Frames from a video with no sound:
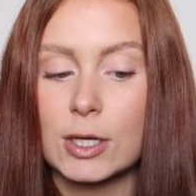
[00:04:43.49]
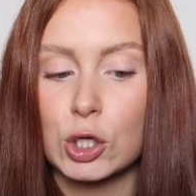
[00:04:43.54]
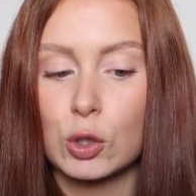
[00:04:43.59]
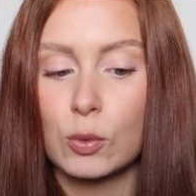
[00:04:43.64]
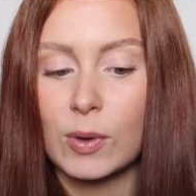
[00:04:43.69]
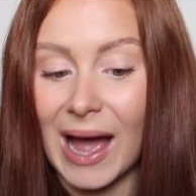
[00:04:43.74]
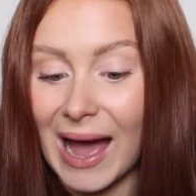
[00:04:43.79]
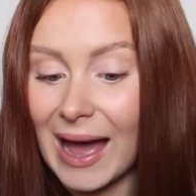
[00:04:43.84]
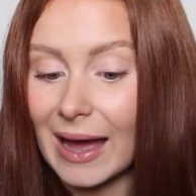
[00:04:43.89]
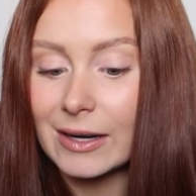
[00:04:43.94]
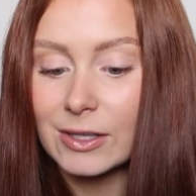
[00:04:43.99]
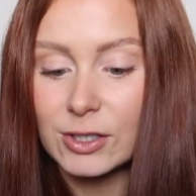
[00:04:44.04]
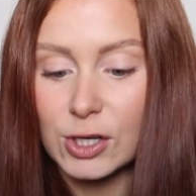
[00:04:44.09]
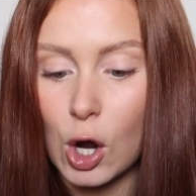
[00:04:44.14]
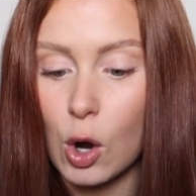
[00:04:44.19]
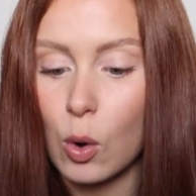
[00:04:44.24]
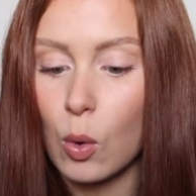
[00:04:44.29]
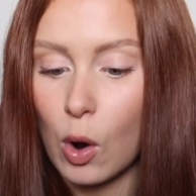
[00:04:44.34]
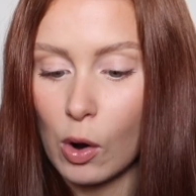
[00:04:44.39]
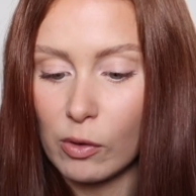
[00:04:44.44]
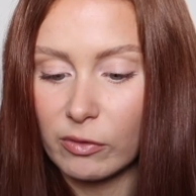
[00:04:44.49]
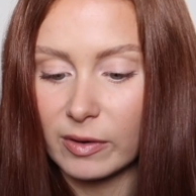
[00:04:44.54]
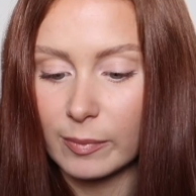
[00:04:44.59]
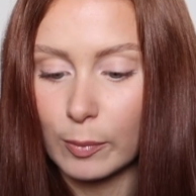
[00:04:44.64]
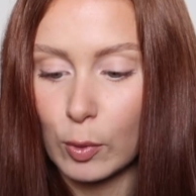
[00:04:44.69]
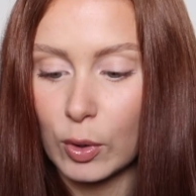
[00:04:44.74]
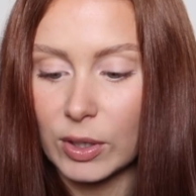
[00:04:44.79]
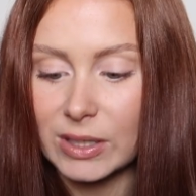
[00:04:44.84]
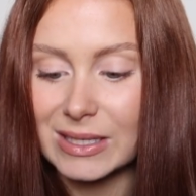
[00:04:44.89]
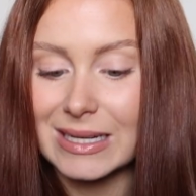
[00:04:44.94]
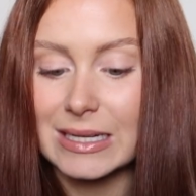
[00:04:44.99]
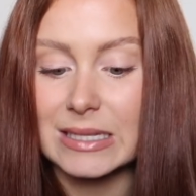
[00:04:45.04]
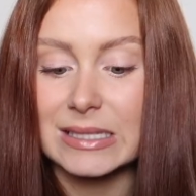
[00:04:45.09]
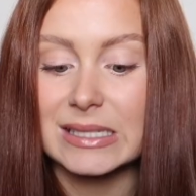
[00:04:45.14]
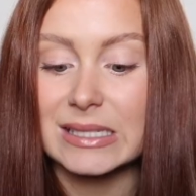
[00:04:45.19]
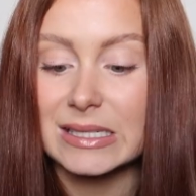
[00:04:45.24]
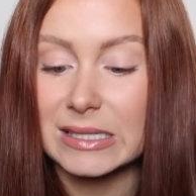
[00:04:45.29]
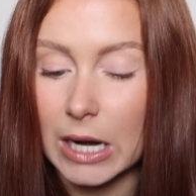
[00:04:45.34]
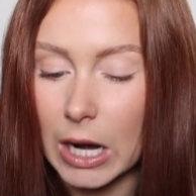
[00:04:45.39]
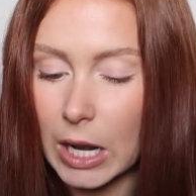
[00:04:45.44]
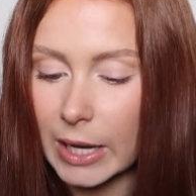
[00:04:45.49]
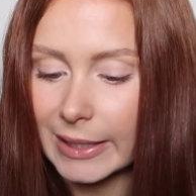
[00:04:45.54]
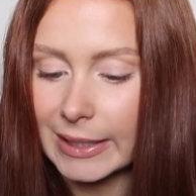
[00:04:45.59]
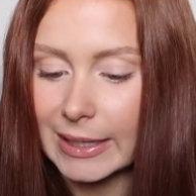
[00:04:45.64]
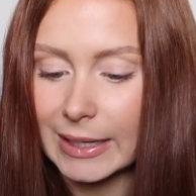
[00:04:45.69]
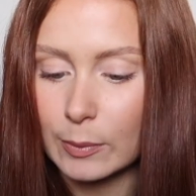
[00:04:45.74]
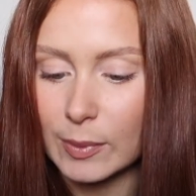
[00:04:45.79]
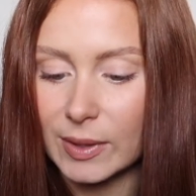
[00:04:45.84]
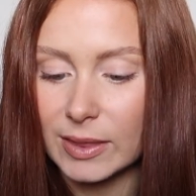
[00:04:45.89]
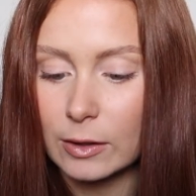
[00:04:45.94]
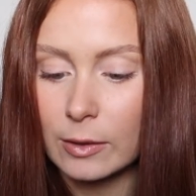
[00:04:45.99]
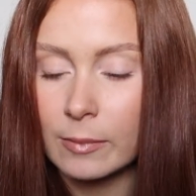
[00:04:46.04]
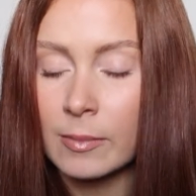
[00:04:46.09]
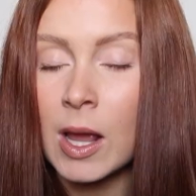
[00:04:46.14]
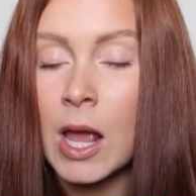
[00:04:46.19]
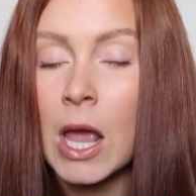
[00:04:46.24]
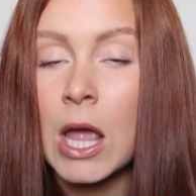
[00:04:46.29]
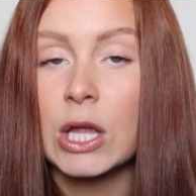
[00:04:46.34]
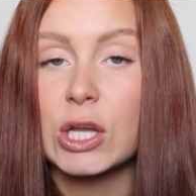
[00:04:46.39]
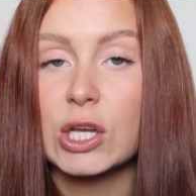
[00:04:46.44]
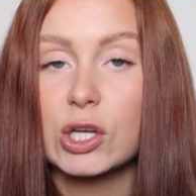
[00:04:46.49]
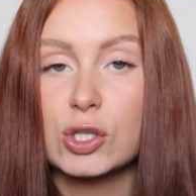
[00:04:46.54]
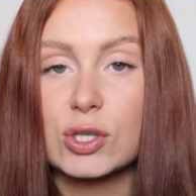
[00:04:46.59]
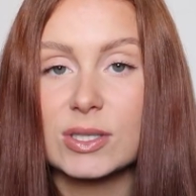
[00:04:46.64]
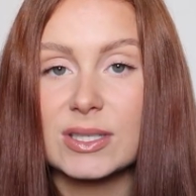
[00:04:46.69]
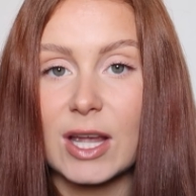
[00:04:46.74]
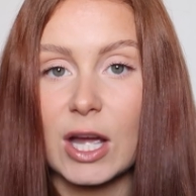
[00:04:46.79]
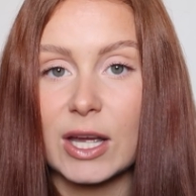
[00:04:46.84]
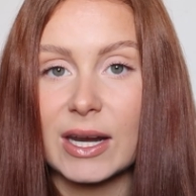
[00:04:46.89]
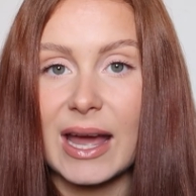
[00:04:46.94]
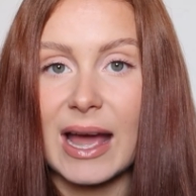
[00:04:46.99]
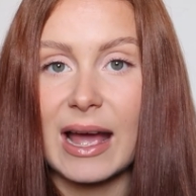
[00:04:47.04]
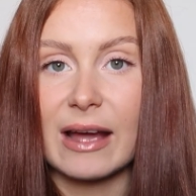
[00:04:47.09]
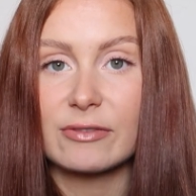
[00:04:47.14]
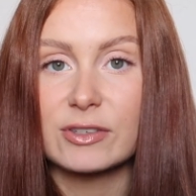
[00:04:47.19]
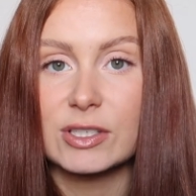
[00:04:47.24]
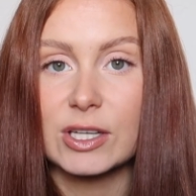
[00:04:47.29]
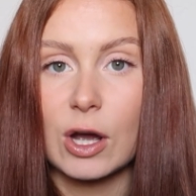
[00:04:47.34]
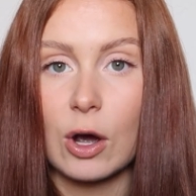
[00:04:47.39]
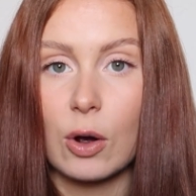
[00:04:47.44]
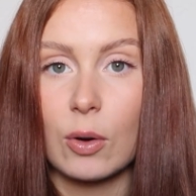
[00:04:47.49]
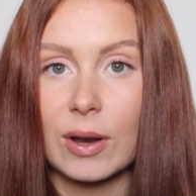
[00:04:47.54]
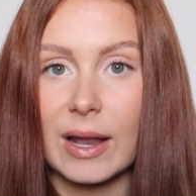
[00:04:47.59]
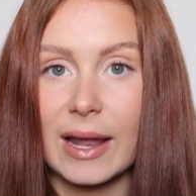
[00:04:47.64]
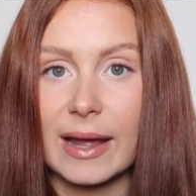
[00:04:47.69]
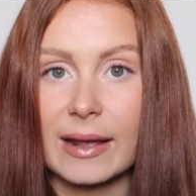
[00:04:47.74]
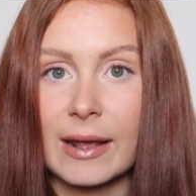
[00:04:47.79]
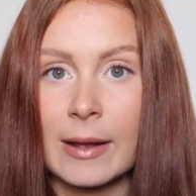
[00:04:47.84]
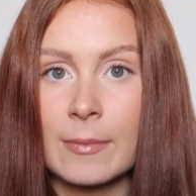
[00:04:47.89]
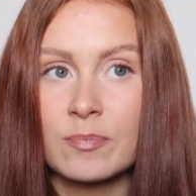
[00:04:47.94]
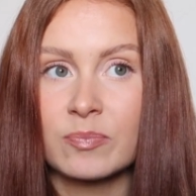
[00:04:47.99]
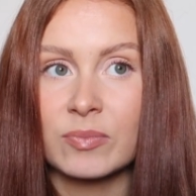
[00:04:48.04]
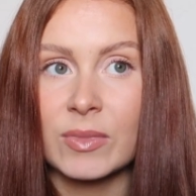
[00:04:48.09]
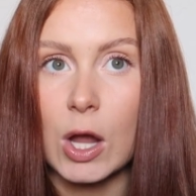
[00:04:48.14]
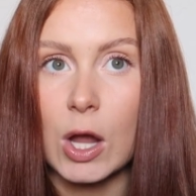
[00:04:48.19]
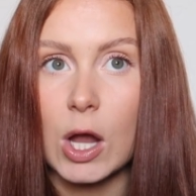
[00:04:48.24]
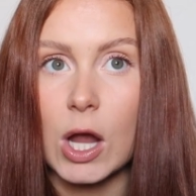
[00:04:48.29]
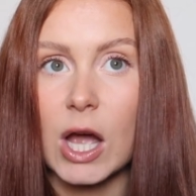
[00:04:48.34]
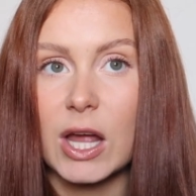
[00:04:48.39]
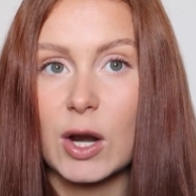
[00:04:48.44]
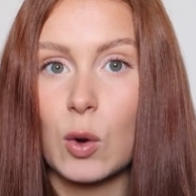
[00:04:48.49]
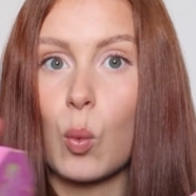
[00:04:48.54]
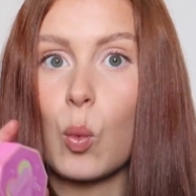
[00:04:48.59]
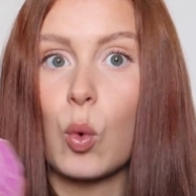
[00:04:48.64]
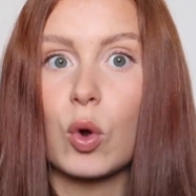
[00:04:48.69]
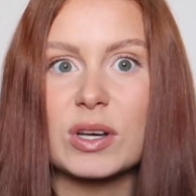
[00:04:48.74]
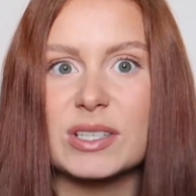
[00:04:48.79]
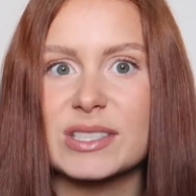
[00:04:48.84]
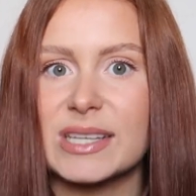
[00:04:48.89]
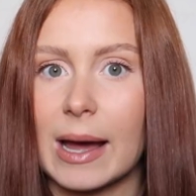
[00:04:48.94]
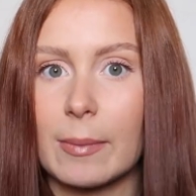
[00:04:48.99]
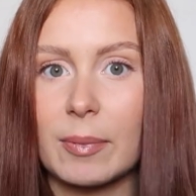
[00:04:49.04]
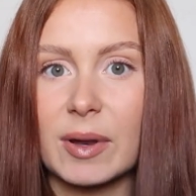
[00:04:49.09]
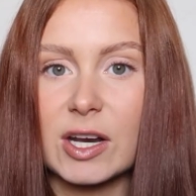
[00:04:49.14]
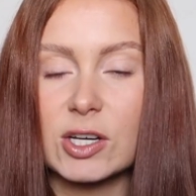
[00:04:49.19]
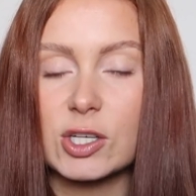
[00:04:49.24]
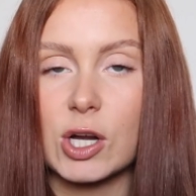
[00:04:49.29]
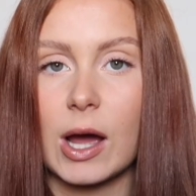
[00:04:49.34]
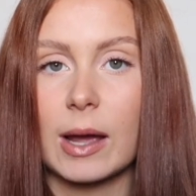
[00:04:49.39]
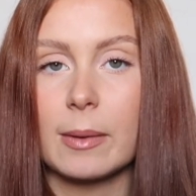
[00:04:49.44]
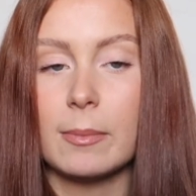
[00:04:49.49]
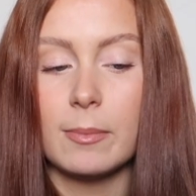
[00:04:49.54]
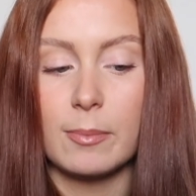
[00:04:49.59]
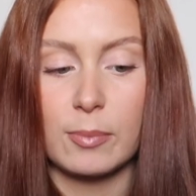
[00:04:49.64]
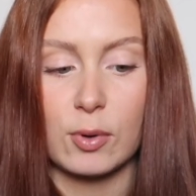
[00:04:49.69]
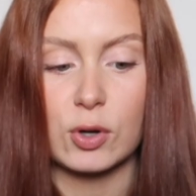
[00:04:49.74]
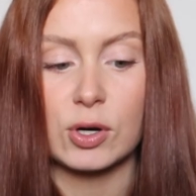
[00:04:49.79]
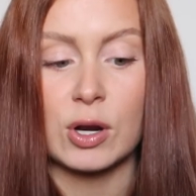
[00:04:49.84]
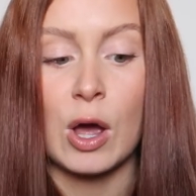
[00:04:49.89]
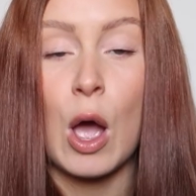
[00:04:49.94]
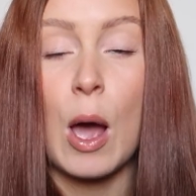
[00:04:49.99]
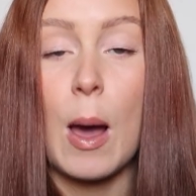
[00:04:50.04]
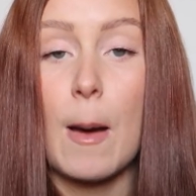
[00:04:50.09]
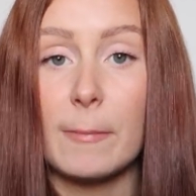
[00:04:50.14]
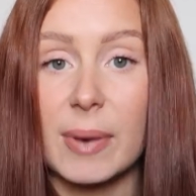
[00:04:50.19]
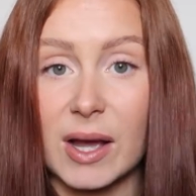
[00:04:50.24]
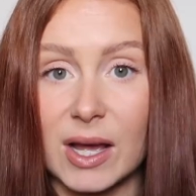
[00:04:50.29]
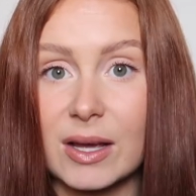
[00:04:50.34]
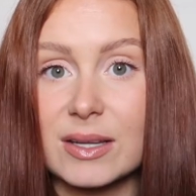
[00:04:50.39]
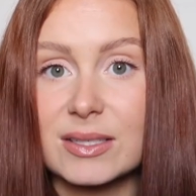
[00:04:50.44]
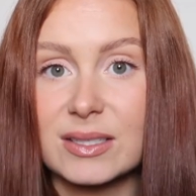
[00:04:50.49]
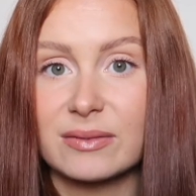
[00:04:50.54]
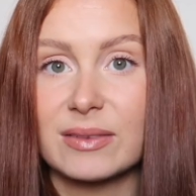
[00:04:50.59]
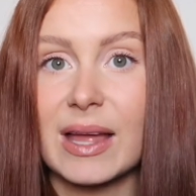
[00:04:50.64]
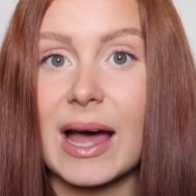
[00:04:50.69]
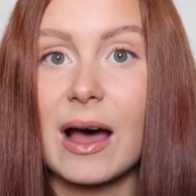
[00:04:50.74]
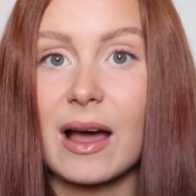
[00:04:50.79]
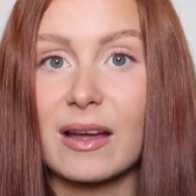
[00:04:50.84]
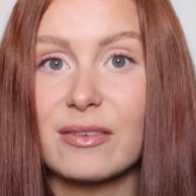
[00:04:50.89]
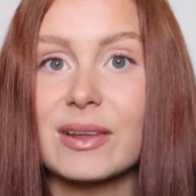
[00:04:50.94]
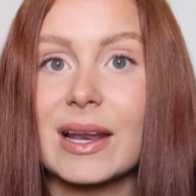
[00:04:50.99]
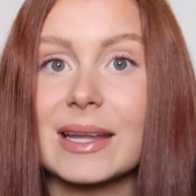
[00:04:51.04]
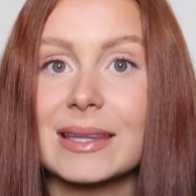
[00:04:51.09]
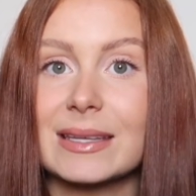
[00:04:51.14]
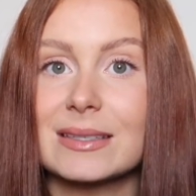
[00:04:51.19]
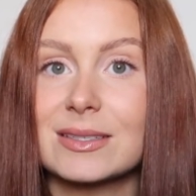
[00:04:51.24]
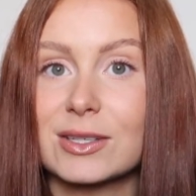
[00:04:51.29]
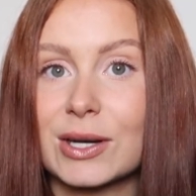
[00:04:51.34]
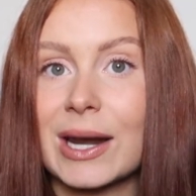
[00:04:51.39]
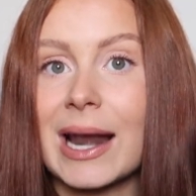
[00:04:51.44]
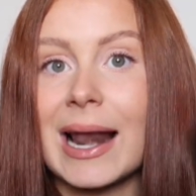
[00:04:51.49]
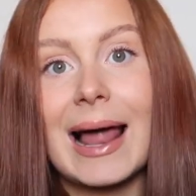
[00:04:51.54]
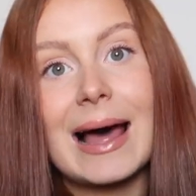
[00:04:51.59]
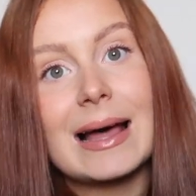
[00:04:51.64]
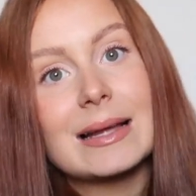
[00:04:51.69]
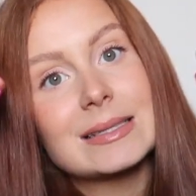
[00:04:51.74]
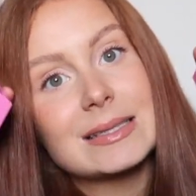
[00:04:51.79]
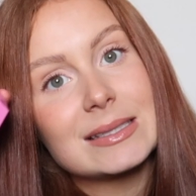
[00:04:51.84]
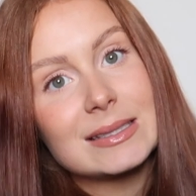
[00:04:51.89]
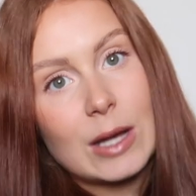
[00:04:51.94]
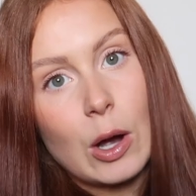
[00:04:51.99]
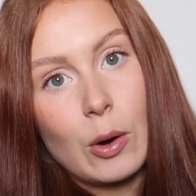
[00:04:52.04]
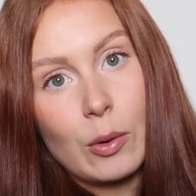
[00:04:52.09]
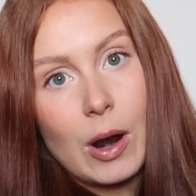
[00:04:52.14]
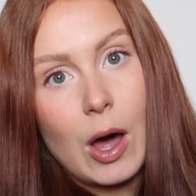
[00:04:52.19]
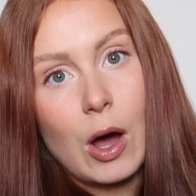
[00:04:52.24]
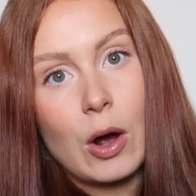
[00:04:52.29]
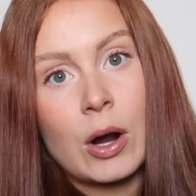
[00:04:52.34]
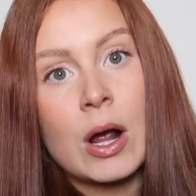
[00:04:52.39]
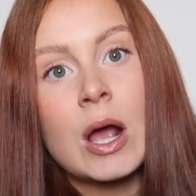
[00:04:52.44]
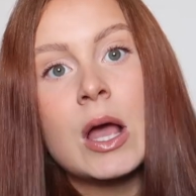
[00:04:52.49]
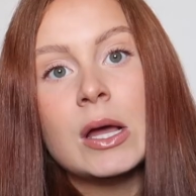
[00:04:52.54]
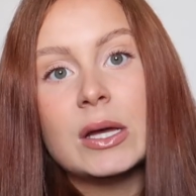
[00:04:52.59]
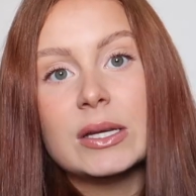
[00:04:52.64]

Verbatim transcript: You can go overboard slightly with them, you just kind of have to go like kind of one dab at a time, but because of that I feel like these are going to last so long.